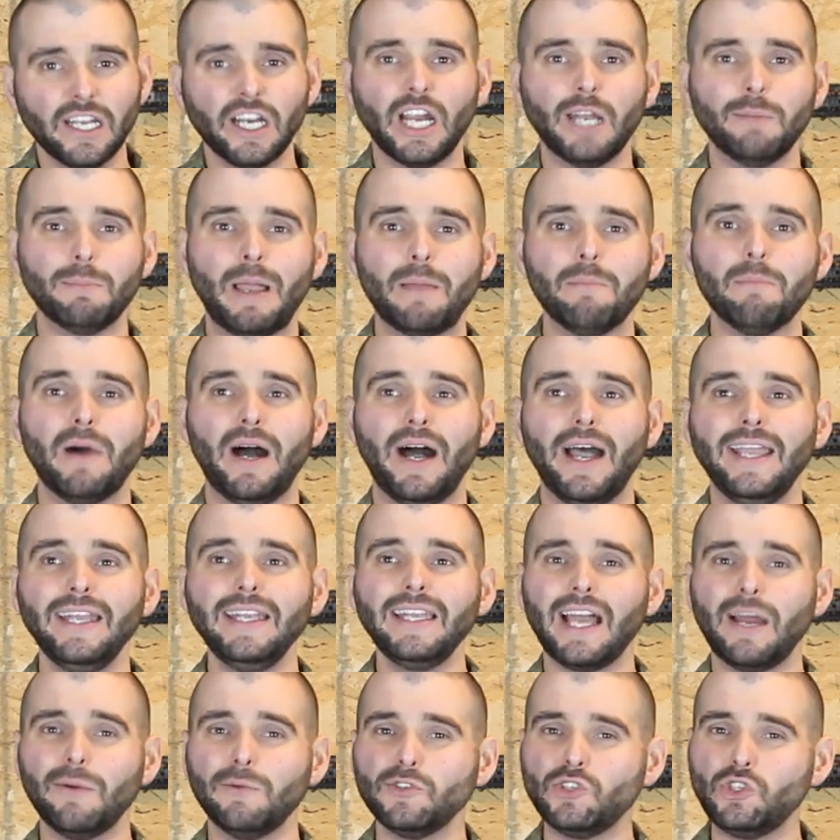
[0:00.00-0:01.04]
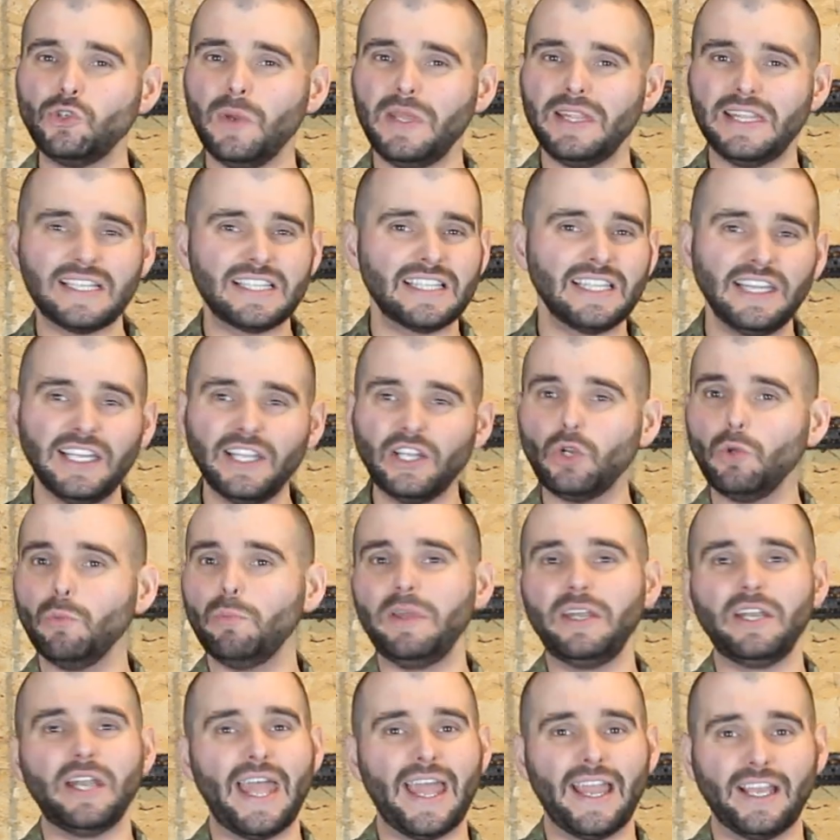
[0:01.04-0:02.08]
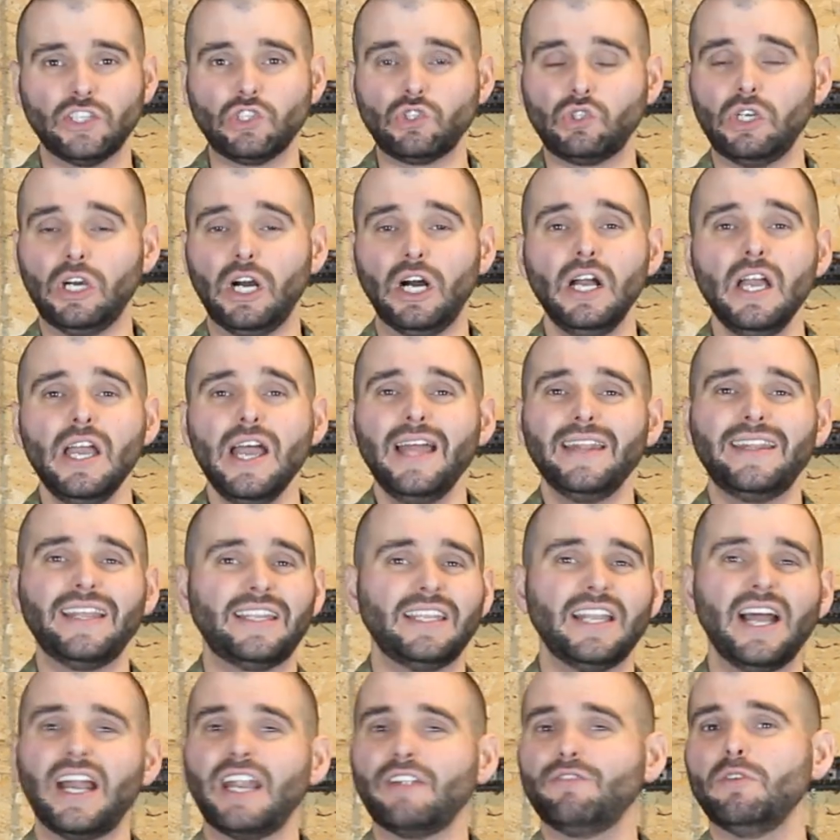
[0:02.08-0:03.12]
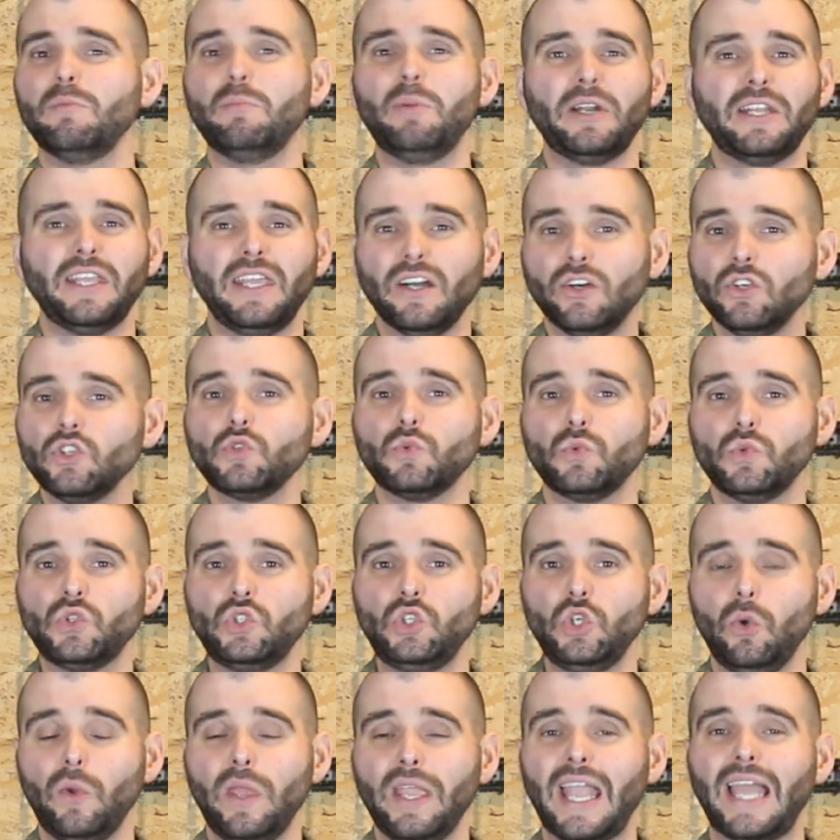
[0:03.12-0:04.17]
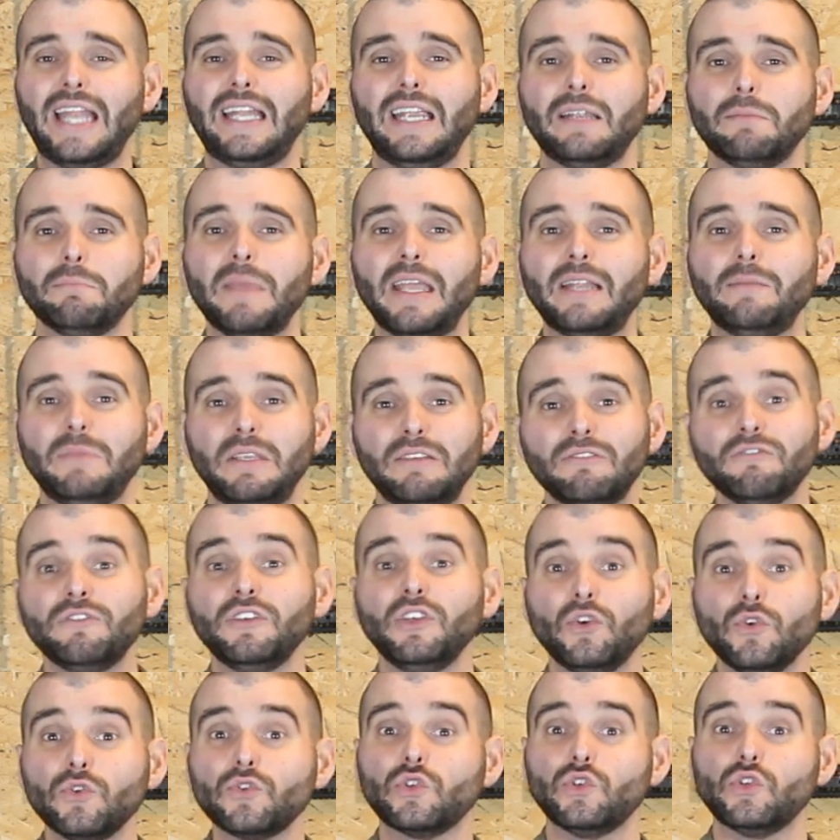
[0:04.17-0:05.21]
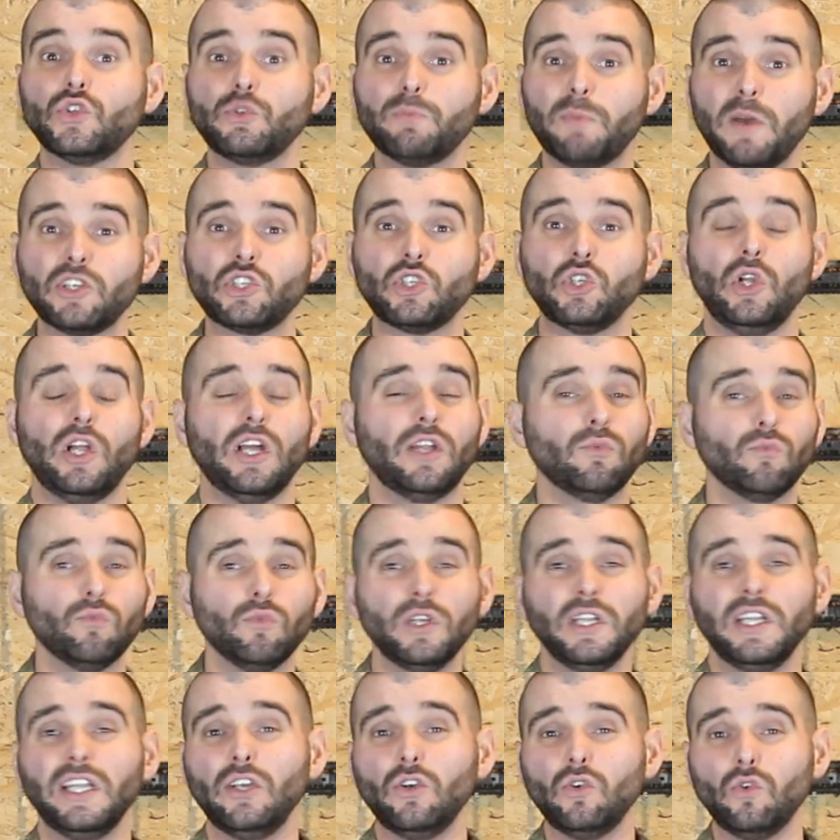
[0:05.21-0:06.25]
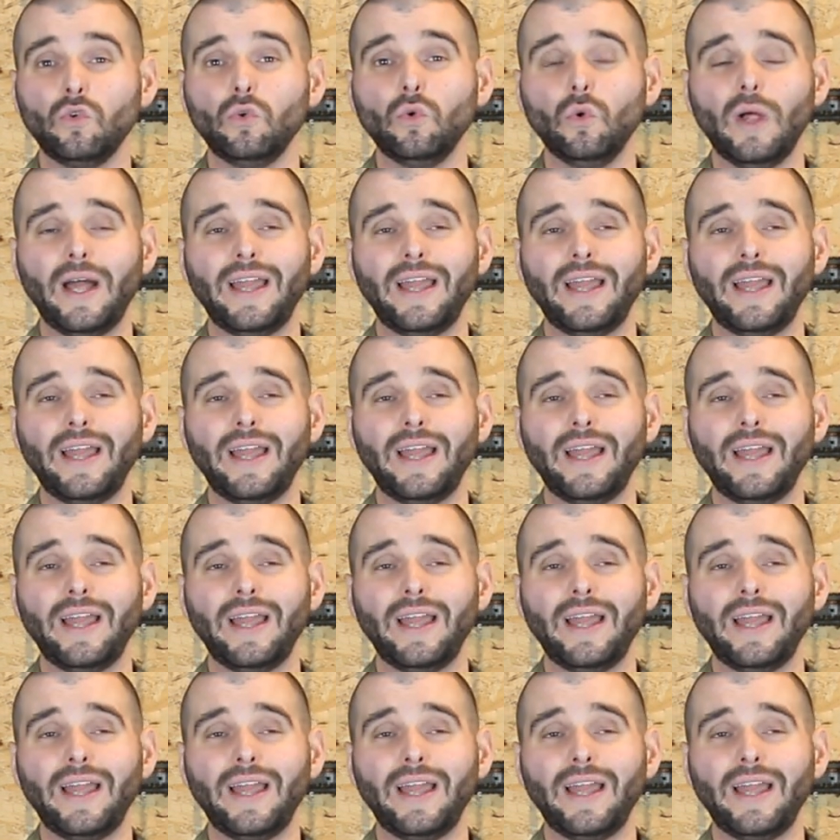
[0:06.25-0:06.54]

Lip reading: In my mind, I was doing this little bit extra that not everybody else was doing, and it made me feel sort of special and really cool.